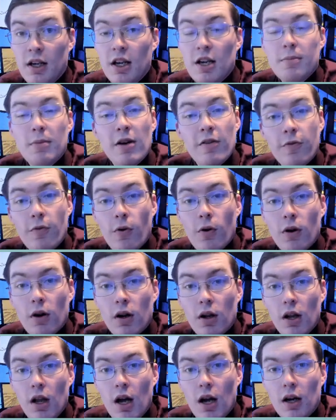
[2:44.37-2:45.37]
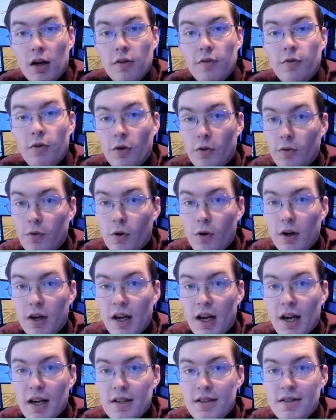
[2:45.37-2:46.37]
in my 4 o'clock full
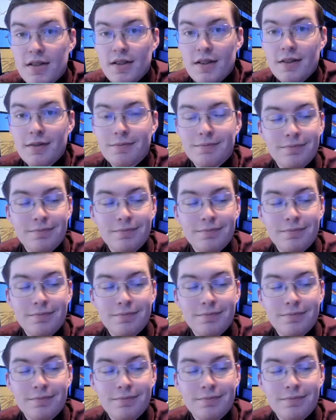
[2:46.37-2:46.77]
forecast.